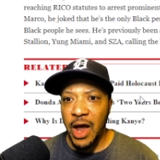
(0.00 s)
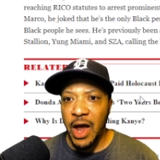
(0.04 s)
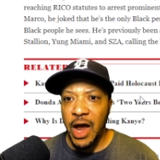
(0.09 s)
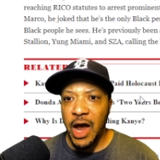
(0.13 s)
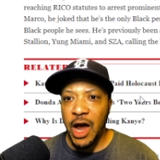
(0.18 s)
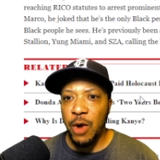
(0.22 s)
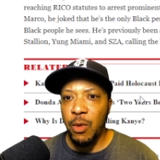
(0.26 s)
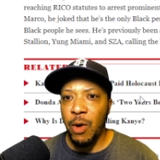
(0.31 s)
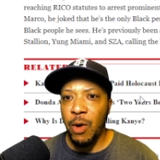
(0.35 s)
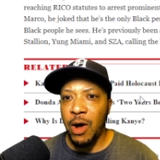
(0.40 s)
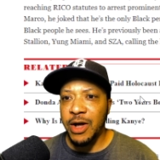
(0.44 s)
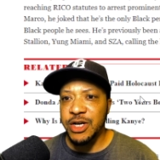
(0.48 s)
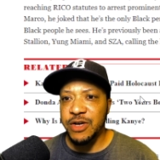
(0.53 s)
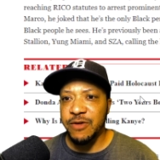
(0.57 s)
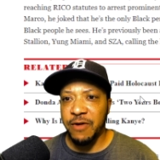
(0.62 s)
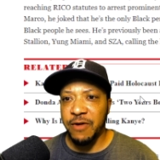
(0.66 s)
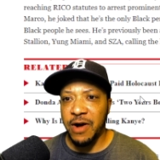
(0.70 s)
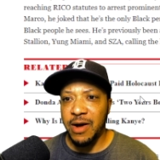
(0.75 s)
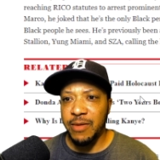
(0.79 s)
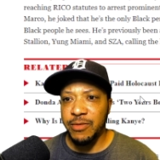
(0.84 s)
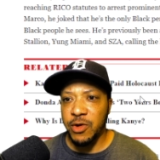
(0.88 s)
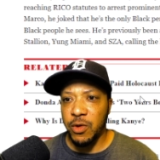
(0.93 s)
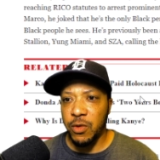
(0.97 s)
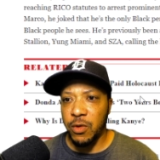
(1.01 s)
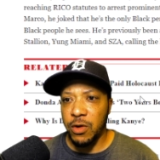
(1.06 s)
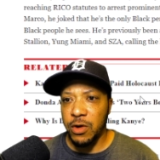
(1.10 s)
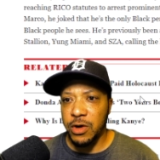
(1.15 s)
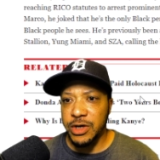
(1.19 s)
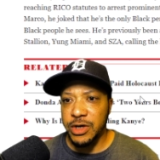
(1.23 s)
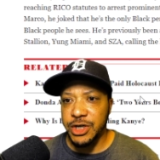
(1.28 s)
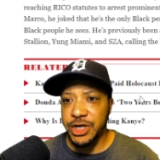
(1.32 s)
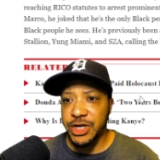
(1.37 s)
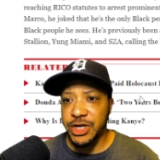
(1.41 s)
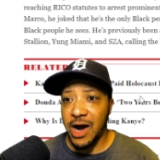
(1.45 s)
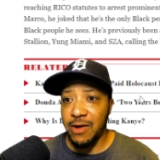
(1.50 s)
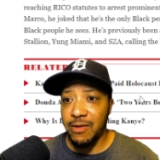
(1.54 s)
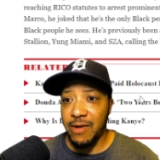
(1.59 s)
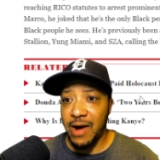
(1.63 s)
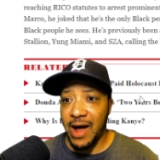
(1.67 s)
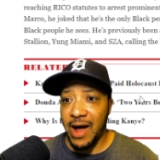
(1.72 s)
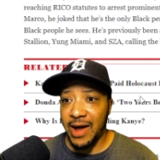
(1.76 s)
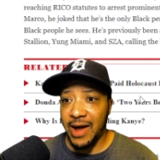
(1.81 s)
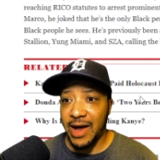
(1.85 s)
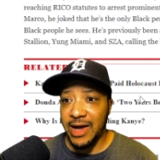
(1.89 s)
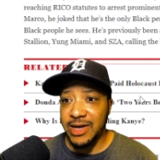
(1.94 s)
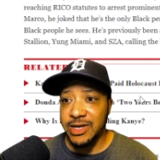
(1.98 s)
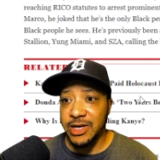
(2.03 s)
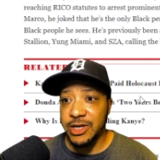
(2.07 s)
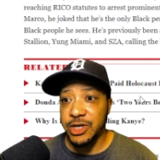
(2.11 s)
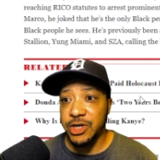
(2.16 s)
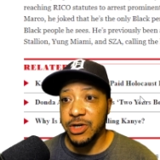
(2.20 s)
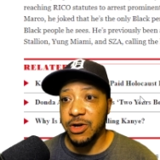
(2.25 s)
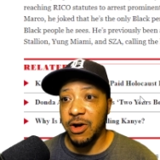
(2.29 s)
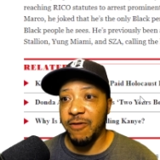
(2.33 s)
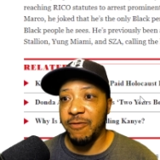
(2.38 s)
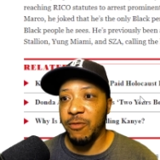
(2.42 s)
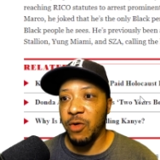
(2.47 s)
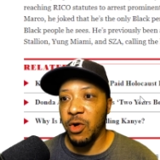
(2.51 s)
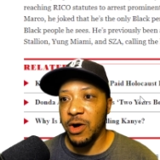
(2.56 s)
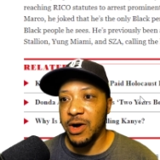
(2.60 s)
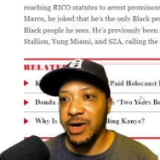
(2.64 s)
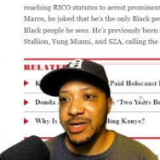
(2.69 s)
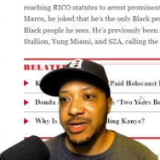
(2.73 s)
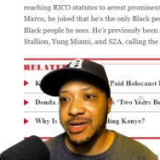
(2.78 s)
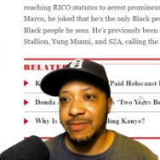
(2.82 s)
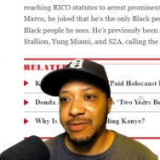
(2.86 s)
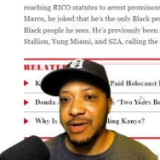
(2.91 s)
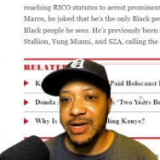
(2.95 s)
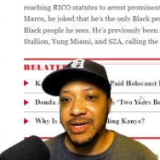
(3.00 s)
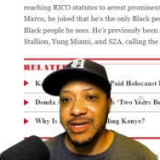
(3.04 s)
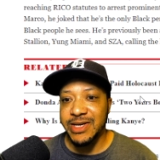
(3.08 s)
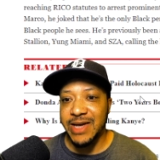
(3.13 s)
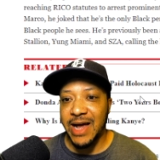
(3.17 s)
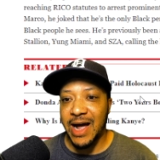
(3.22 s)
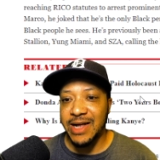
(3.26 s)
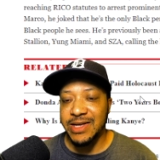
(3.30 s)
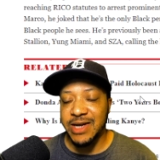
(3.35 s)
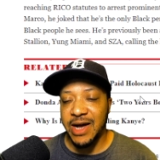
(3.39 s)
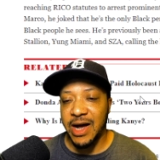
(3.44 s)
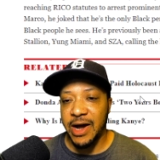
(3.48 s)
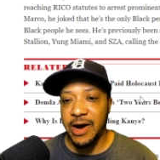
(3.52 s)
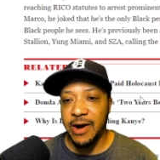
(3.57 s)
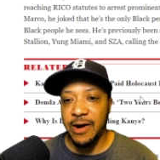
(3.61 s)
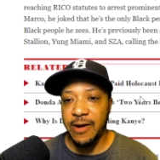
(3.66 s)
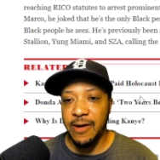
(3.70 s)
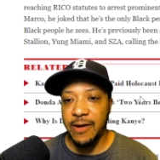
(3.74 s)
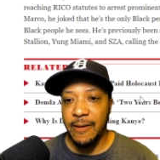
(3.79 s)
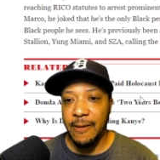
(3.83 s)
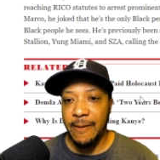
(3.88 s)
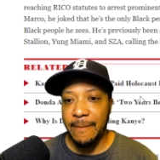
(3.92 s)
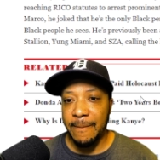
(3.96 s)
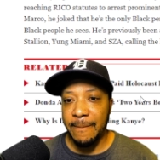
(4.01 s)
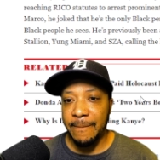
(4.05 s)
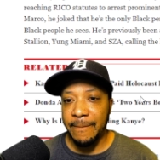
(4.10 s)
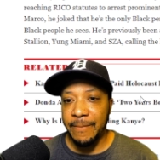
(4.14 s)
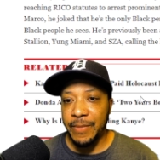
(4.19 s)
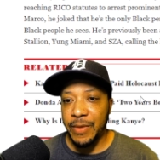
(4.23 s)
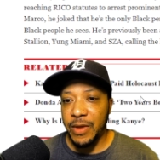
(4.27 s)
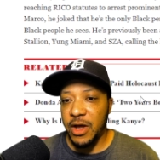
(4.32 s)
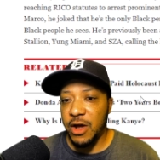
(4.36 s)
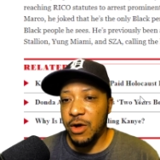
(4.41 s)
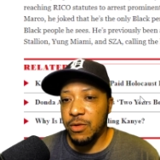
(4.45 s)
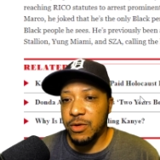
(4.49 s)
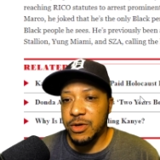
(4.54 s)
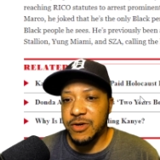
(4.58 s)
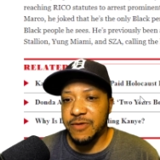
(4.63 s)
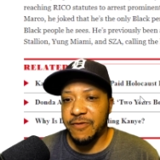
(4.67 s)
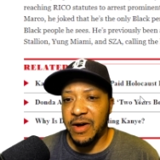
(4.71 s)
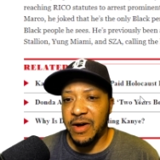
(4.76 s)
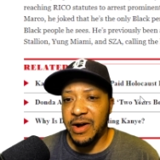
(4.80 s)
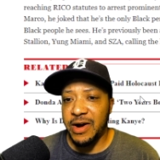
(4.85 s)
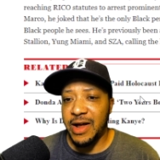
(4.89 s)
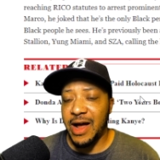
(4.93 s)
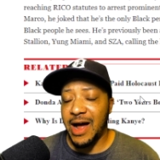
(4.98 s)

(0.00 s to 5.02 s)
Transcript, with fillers: And while he's framed the war in Chiraq as his sophomoric attempt at satire, it was funny.